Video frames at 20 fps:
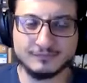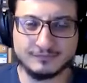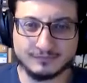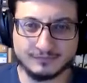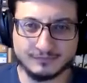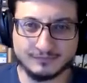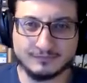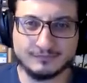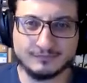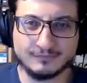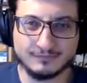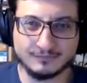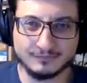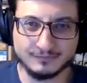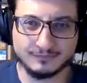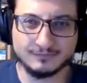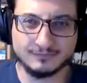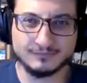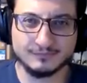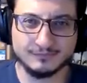
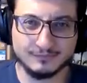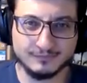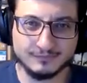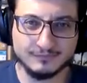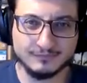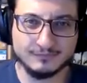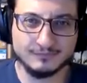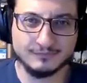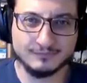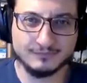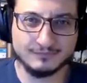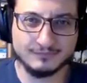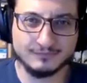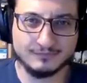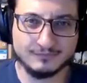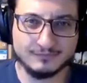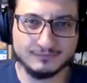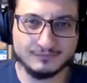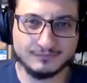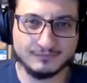
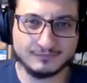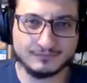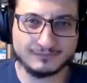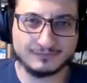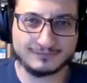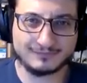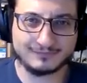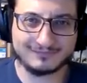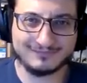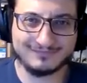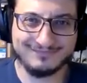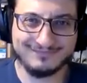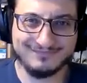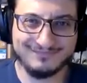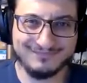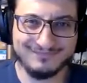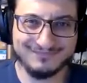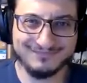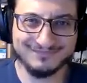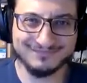No words are spoken by the person on screen.